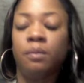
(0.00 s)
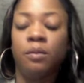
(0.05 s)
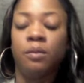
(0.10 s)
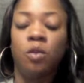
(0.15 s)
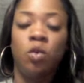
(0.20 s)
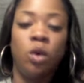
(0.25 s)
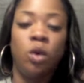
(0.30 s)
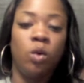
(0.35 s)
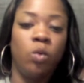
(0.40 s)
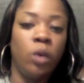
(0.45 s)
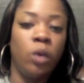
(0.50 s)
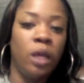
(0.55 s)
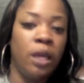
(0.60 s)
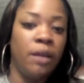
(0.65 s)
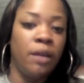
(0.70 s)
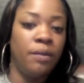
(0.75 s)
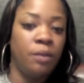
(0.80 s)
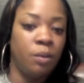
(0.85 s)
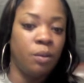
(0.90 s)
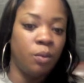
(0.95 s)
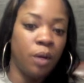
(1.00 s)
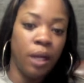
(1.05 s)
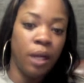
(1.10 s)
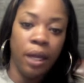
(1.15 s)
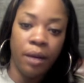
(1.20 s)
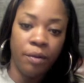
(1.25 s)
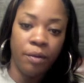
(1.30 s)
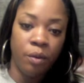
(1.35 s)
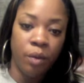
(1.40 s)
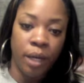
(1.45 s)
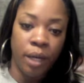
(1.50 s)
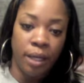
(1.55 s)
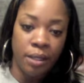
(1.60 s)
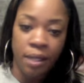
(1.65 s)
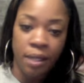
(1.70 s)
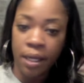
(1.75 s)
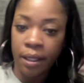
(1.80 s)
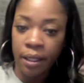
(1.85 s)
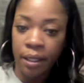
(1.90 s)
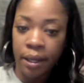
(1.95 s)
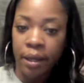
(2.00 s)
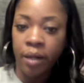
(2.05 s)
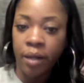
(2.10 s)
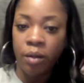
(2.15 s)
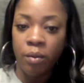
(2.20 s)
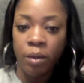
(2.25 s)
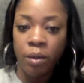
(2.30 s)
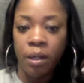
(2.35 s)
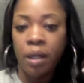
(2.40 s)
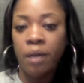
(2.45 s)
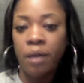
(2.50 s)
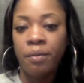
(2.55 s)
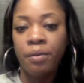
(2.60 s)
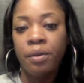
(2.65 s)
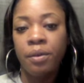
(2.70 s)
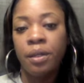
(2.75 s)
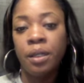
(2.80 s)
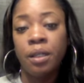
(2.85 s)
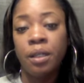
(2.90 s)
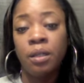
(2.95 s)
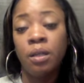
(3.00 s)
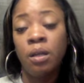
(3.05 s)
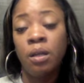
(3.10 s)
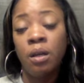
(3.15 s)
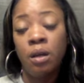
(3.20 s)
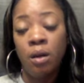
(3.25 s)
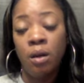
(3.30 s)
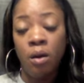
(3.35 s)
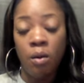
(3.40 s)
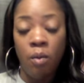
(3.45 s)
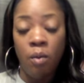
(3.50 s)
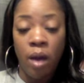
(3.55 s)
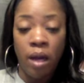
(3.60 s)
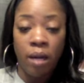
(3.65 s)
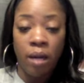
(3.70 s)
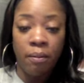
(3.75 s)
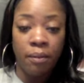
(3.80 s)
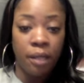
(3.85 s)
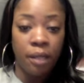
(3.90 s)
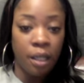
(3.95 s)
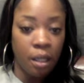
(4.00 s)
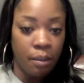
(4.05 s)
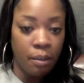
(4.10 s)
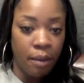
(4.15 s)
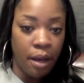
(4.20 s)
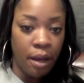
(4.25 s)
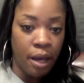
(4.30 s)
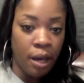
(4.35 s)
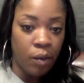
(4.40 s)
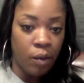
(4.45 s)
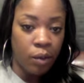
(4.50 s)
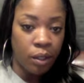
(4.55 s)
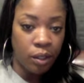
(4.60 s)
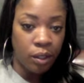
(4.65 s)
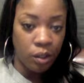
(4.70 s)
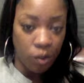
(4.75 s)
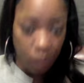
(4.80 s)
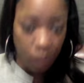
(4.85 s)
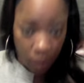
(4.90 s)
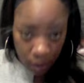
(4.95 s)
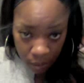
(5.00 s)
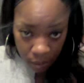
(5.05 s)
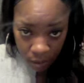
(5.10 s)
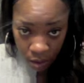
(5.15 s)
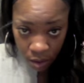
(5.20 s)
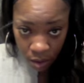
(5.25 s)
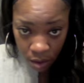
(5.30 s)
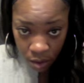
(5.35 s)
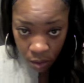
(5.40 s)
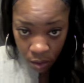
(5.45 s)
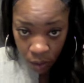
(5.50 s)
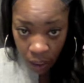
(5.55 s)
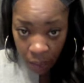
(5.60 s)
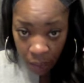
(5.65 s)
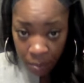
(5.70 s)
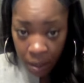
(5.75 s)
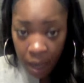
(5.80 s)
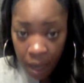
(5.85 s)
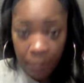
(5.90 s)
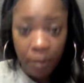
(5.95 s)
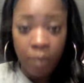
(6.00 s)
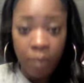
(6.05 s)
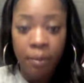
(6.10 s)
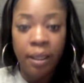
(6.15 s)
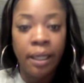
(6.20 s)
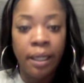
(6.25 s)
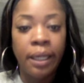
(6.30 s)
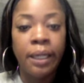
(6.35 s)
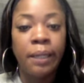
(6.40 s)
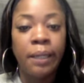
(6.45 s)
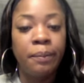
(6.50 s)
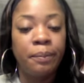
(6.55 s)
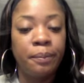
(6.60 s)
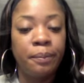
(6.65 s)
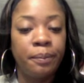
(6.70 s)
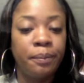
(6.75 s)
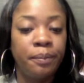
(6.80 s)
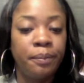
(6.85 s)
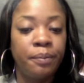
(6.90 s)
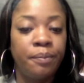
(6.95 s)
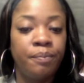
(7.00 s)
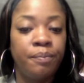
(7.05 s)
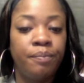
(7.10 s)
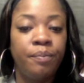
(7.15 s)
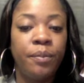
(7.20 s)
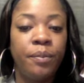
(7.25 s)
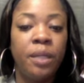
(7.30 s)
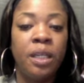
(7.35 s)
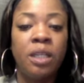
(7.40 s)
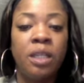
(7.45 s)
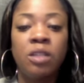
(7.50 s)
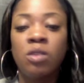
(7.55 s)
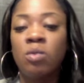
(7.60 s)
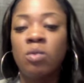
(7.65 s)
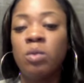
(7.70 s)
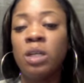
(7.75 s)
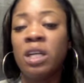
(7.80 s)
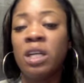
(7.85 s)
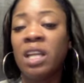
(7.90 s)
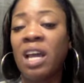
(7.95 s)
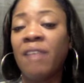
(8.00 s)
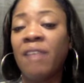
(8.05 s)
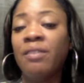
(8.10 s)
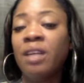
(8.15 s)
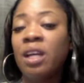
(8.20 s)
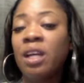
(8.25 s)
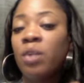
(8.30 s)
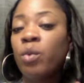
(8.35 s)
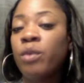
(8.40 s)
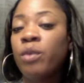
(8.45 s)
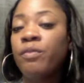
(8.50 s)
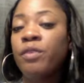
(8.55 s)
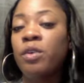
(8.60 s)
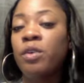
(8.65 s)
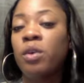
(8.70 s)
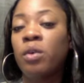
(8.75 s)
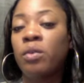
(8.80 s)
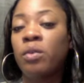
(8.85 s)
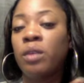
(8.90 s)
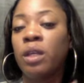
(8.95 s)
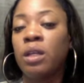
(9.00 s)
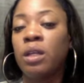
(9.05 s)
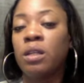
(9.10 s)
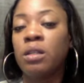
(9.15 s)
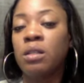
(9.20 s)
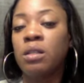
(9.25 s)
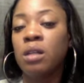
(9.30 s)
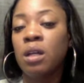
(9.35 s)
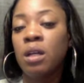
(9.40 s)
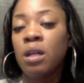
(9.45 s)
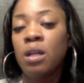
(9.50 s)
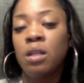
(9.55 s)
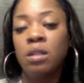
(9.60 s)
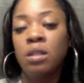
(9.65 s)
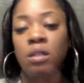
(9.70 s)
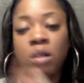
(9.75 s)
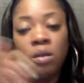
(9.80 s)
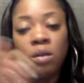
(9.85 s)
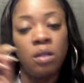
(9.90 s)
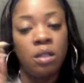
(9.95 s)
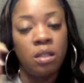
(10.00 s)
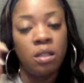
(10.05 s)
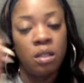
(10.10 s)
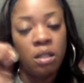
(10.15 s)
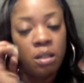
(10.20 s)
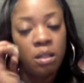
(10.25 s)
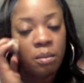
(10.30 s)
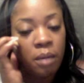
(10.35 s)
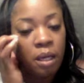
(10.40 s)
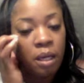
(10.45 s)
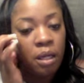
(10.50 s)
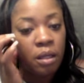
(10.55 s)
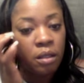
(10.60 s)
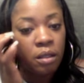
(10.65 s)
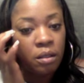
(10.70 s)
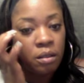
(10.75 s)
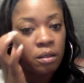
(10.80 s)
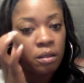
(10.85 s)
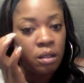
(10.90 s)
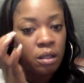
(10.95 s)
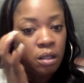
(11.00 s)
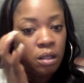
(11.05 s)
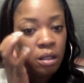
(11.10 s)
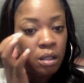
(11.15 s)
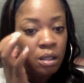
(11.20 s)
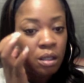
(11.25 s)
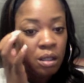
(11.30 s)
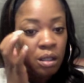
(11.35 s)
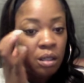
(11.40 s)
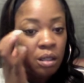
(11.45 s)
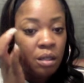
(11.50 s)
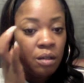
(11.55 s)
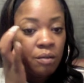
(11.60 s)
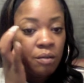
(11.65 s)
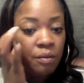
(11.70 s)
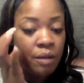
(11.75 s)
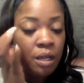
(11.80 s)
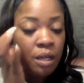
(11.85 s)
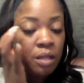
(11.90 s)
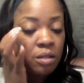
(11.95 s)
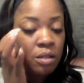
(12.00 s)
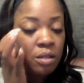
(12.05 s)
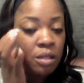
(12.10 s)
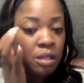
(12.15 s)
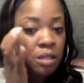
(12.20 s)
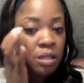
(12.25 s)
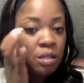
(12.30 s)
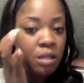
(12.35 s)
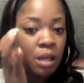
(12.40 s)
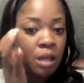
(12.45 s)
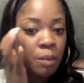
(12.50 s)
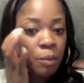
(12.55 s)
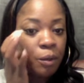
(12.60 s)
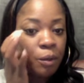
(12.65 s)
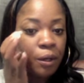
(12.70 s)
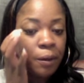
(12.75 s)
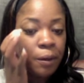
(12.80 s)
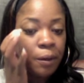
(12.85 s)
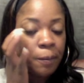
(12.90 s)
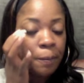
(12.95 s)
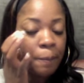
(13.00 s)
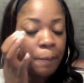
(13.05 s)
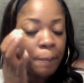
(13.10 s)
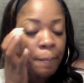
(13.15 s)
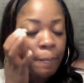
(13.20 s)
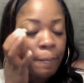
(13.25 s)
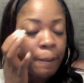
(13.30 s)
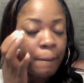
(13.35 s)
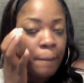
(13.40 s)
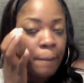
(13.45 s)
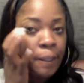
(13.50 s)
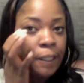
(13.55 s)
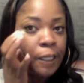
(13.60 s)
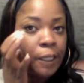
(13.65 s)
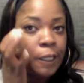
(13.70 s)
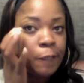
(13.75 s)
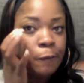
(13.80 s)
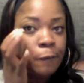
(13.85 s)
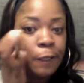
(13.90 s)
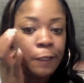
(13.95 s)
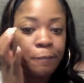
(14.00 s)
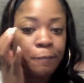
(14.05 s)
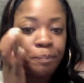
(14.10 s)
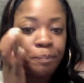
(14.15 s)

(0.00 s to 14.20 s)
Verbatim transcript: quick weaves or whatever, when I take down or whatever, and while I'm thinking about how I want to do it, this is what I pop on my head. And this is a wig, and I've done a review on this. So it's in my vids somewhere. But anyway.